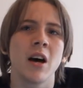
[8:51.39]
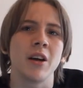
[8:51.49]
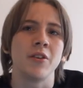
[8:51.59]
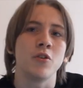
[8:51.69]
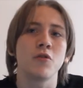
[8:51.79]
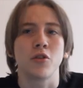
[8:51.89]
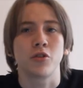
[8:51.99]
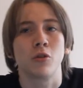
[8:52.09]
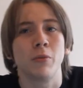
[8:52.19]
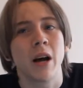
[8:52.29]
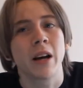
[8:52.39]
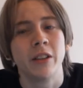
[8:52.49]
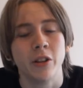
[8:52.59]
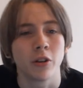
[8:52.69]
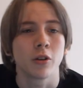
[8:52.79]
and over the summer I
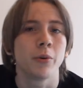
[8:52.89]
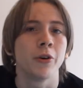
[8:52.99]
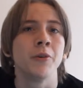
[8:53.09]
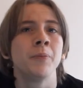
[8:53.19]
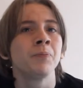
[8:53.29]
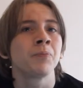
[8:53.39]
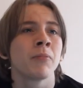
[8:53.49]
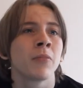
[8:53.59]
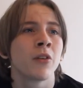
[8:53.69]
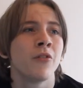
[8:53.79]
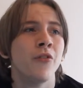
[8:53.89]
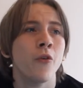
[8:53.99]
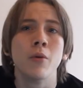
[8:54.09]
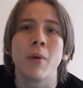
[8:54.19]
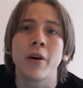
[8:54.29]
actually done about
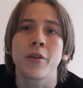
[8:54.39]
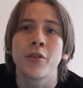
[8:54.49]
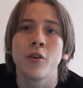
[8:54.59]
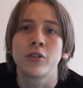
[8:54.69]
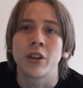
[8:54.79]
4 marathons.